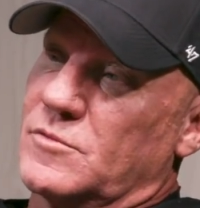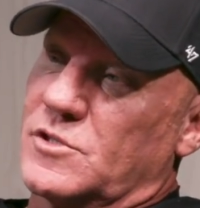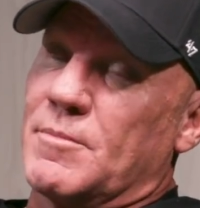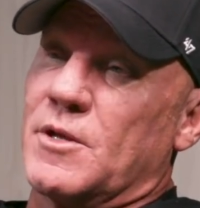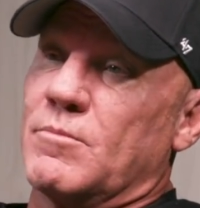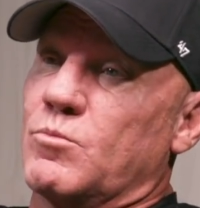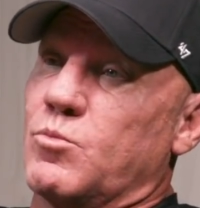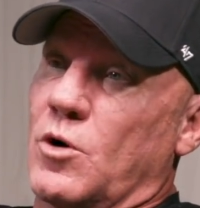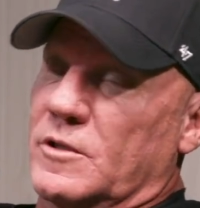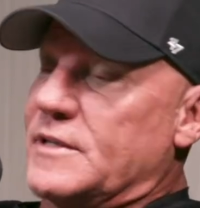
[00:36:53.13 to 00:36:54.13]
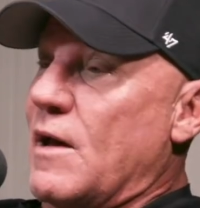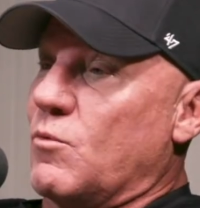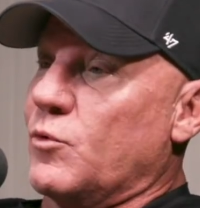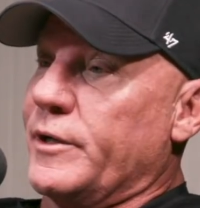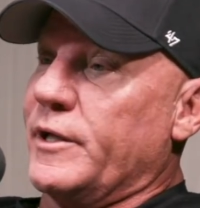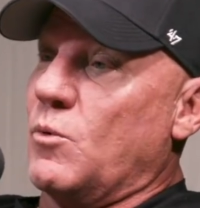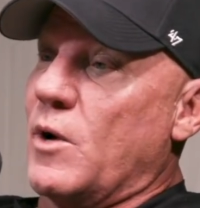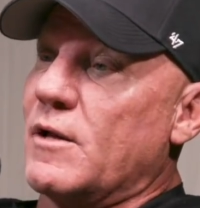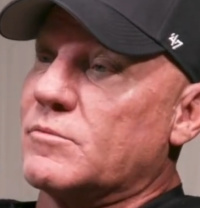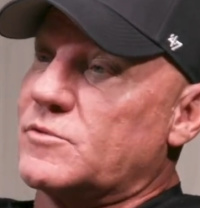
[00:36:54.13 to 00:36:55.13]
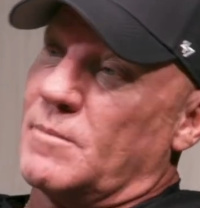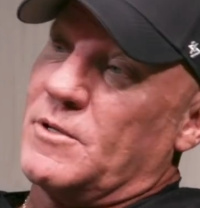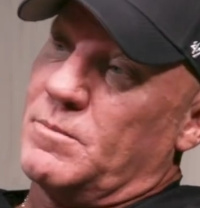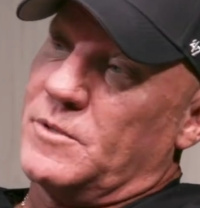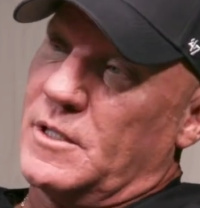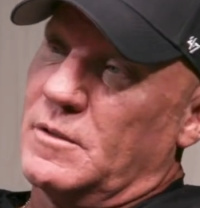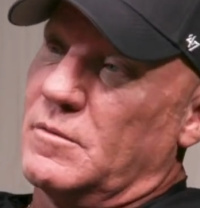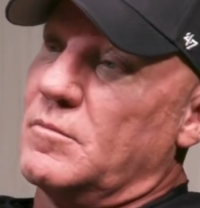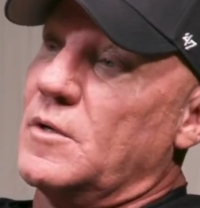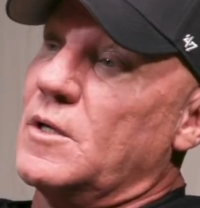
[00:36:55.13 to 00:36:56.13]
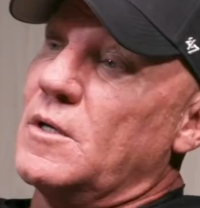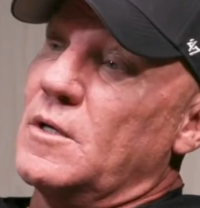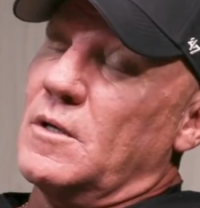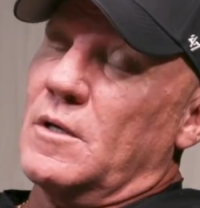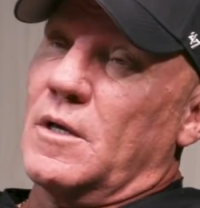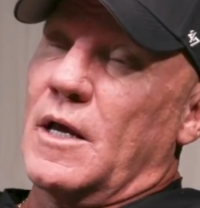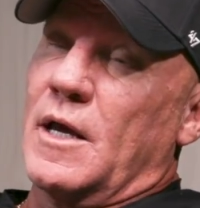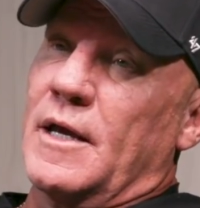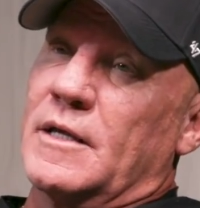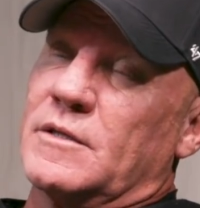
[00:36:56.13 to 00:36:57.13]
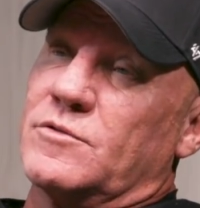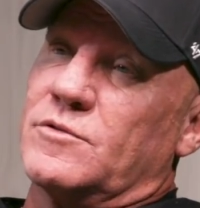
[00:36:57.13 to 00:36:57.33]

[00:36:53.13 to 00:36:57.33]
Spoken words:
Some of them worked out really well. Some of them didn't, and